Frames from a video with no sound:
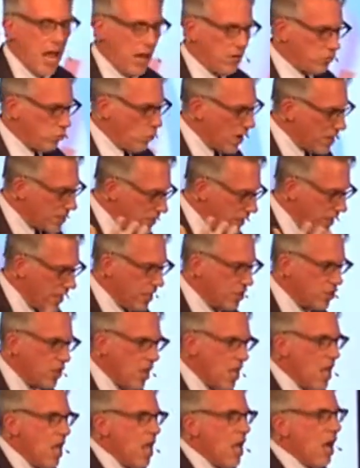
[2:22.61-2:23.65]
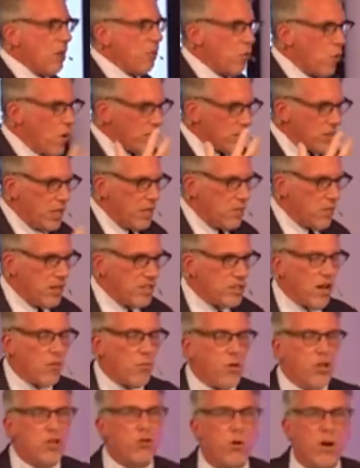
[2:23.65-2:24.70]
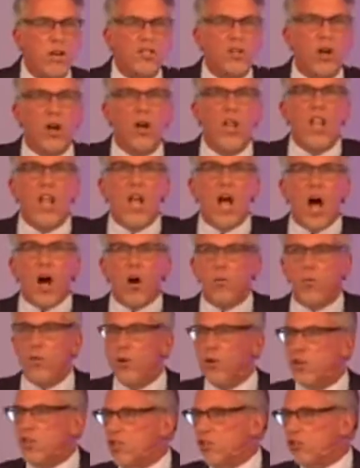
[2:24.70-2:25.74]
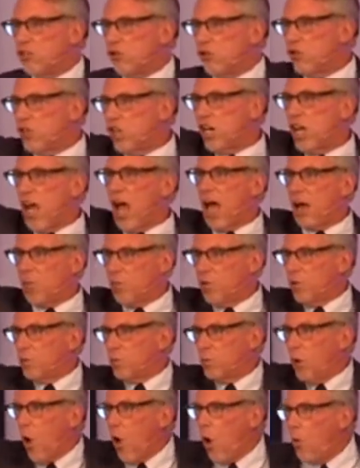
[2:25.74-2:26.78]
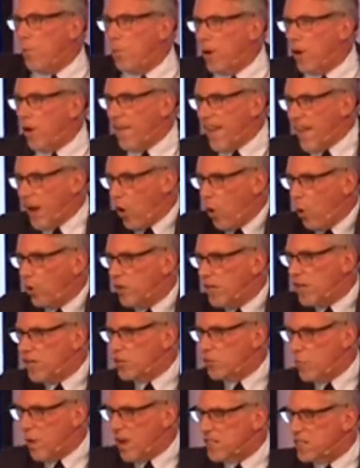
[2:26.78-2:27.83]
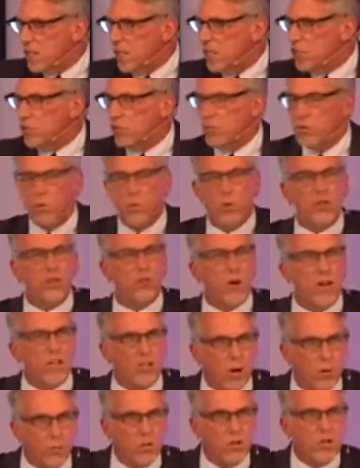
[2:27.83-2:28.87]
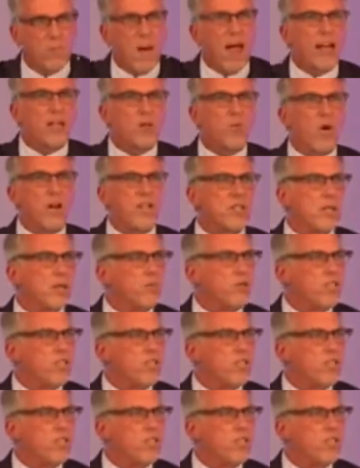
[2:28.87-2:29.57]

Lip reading: As Wesleyans, I'm a Wesleyan myself, we trace our roots in Church of God. We're all part of that holiness, Wesleyan tradition. We trace our roots back to Wesley.